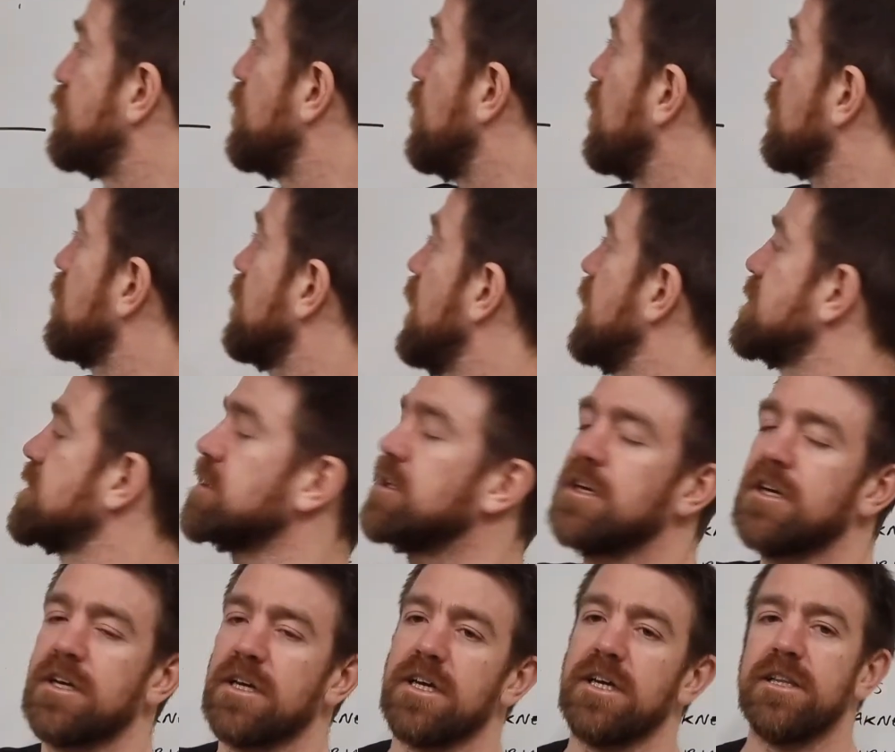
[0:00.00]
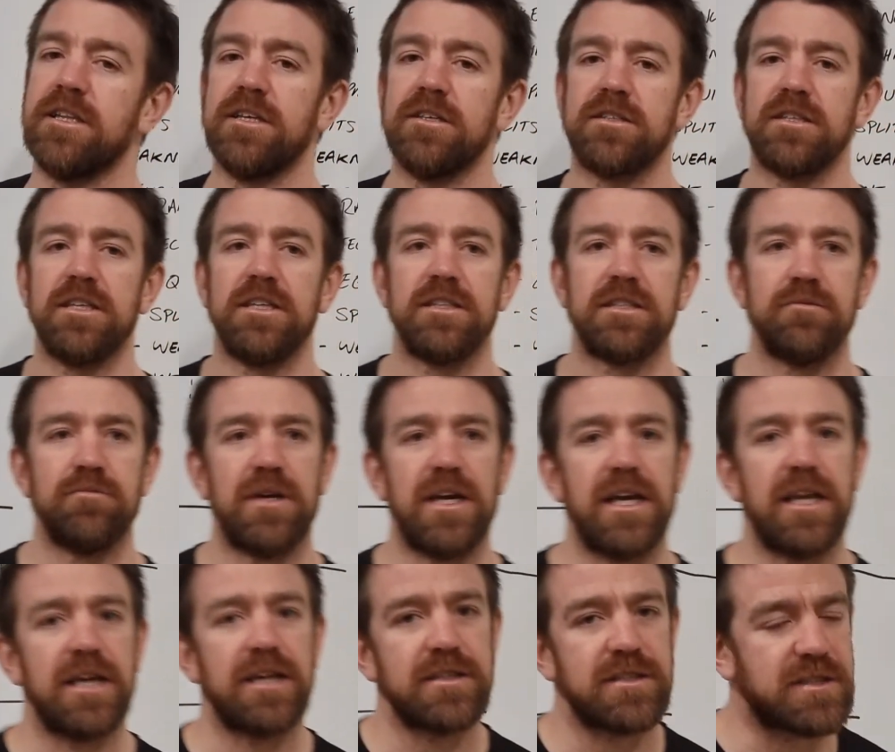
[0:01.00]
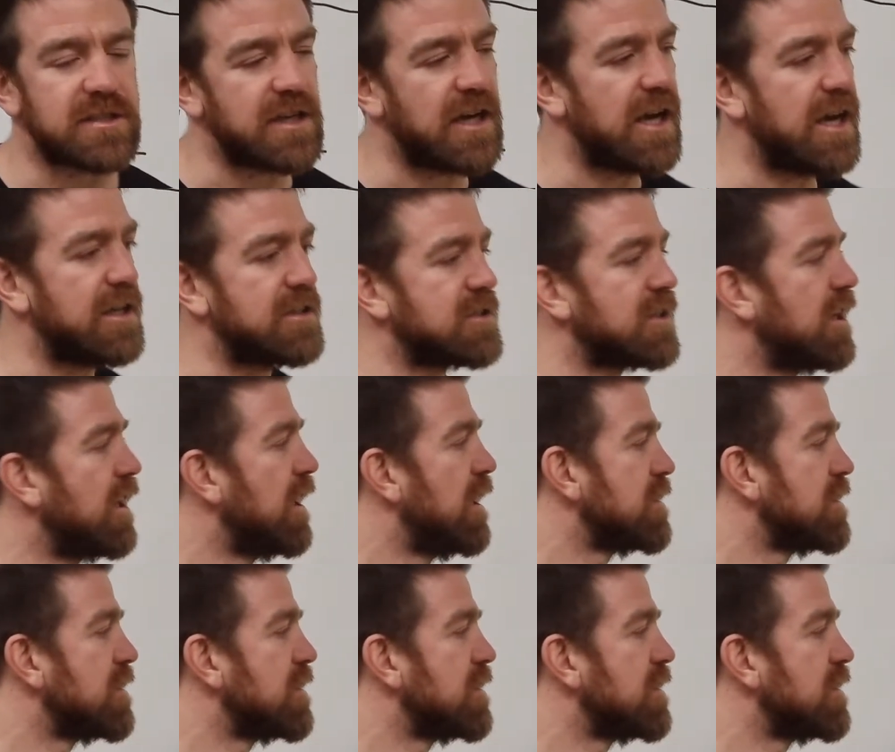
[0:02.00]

progress in this intermediate stage.